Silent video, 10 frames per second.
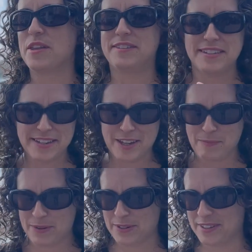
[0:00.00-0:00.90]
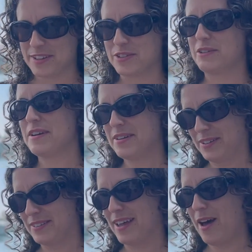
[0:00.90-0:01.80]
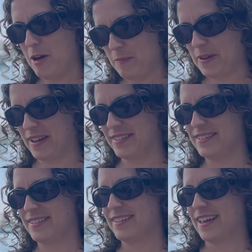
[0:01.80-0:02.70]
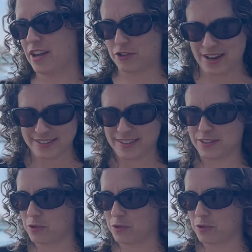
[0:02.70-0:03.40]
SeaKeepers is critical to helping us address these